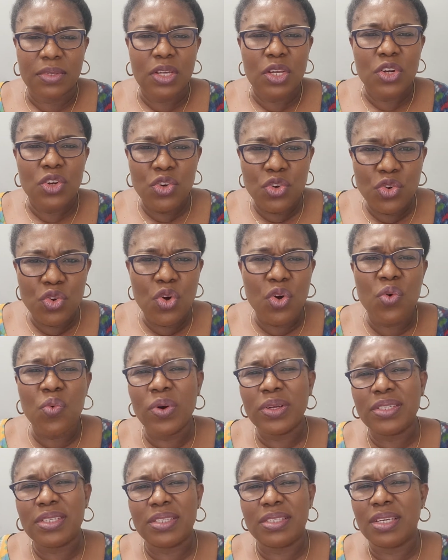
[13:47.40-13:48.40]
know
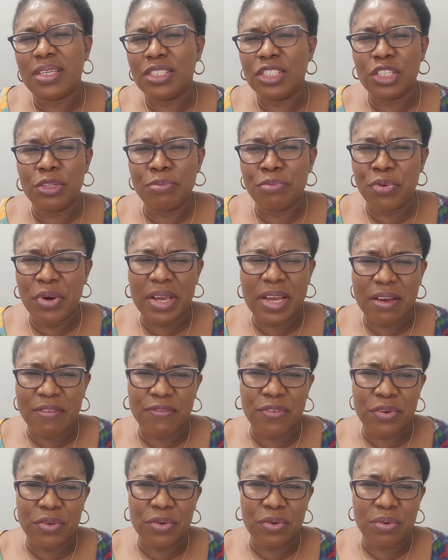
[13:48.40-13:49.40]
what is a deal breaker
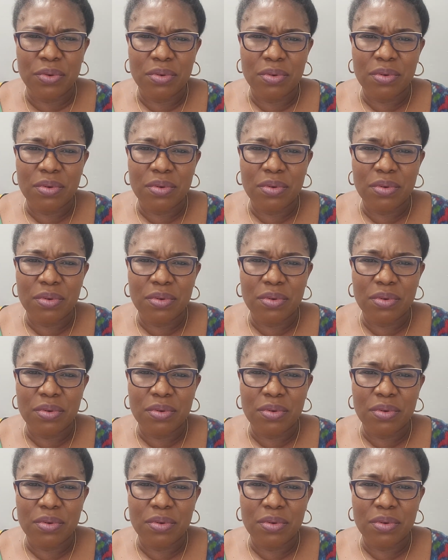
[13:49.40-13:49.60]
for you.